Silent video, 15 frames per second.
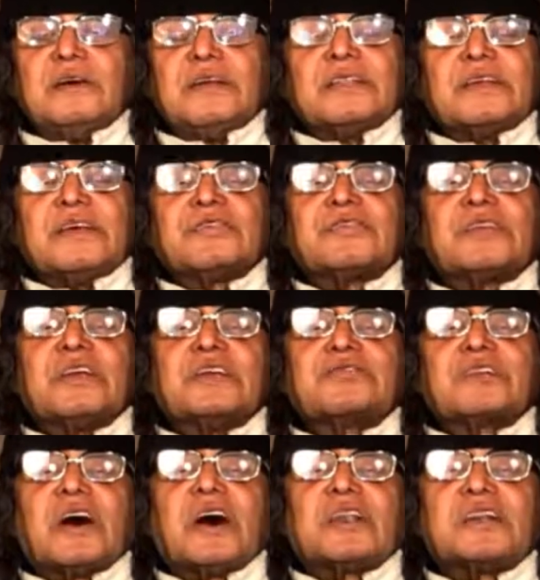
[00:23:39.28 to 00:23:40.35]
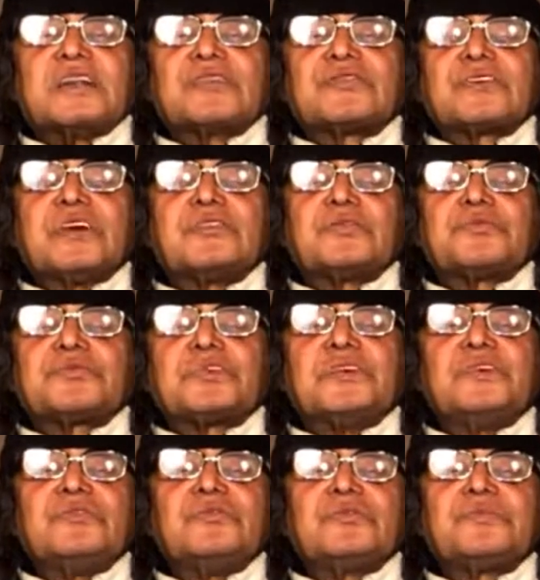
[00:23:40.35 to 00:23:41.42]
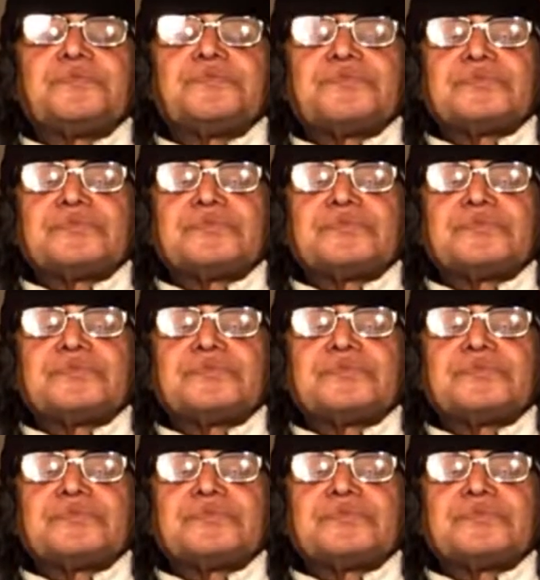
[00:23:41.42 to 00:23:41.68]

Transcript: and the residents are in a state of siege.